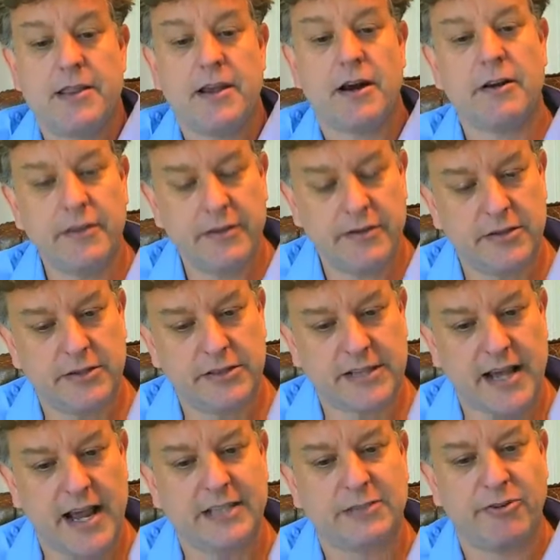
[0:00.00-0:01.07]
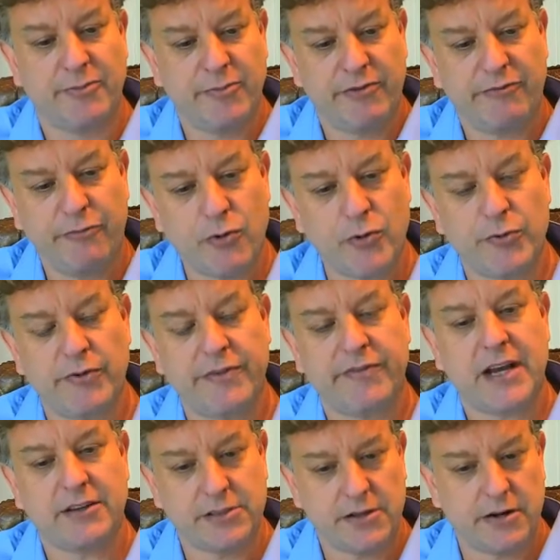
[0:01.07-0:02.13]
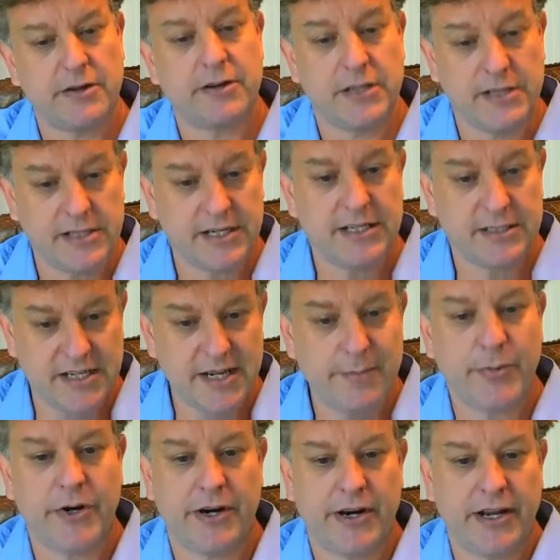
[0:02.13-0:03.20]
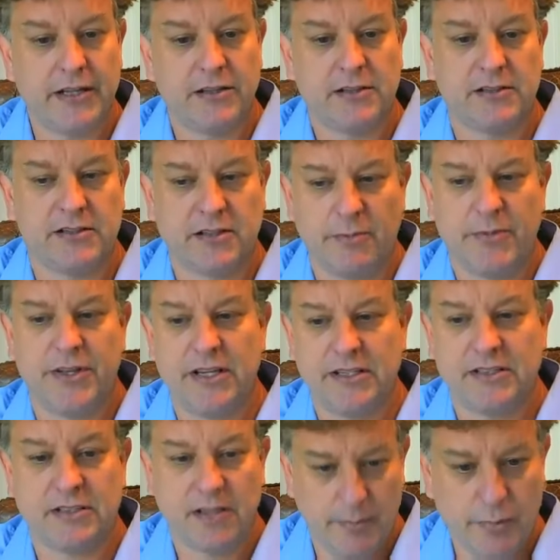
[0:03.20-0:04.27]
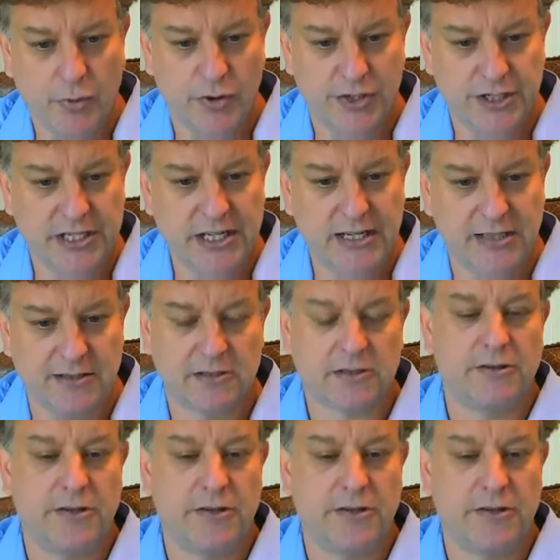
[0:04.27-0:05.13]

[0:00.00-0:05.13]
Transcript: The others, as we move forward, we've now started to dig deeper into some of these important genes.